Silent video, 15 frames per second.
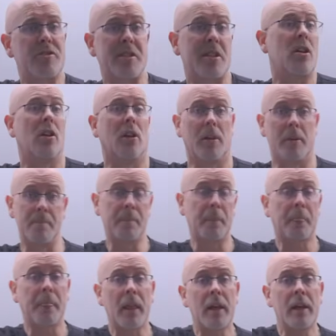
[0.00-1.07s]
at all.
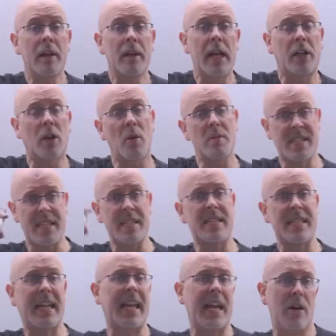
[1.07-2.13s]
It goes into
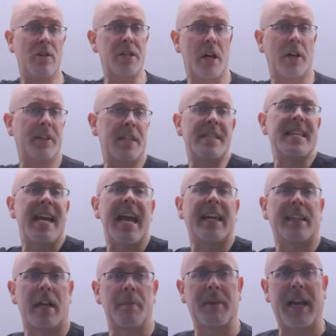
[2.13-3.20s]
the account on the day
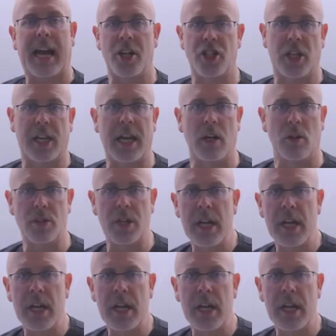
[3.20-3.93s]
that I'm cashing out.